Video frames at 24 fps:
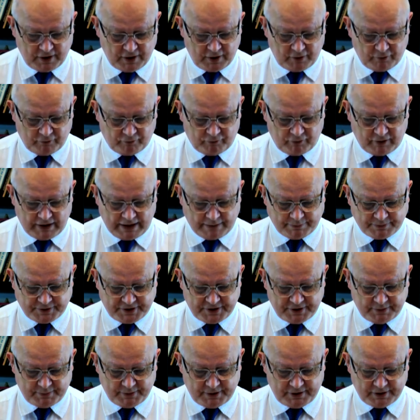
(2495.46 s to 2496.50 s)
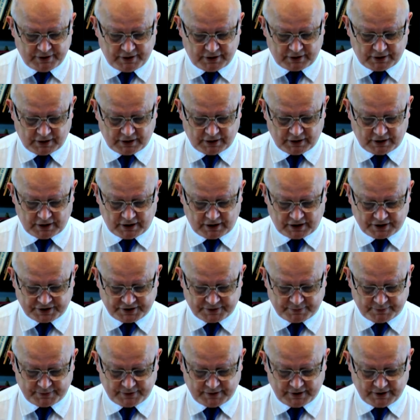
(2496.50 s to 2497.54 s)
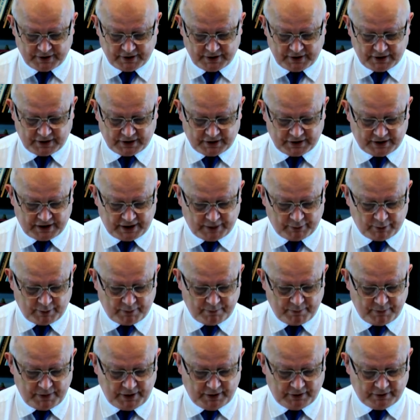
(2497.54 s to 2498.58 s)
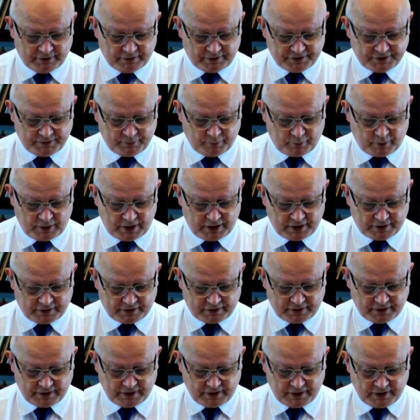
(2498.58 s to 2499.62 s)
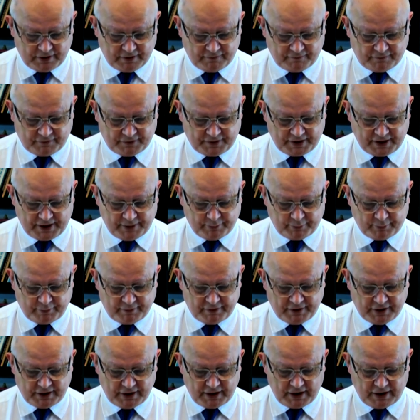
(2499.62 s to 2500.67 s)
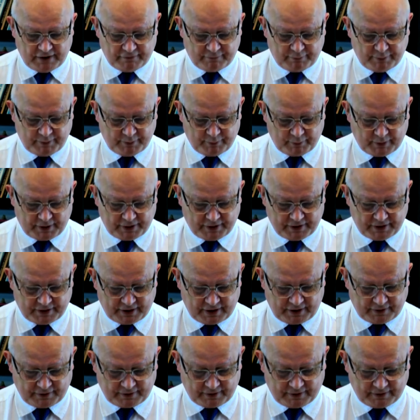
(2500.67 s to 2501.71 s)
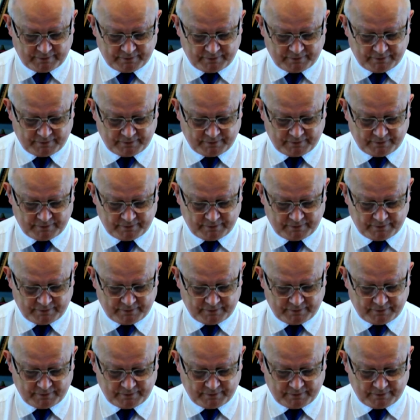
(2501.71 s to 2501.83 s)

wrapped him in her clasp, and they were mingled in one, for they were in love with one another.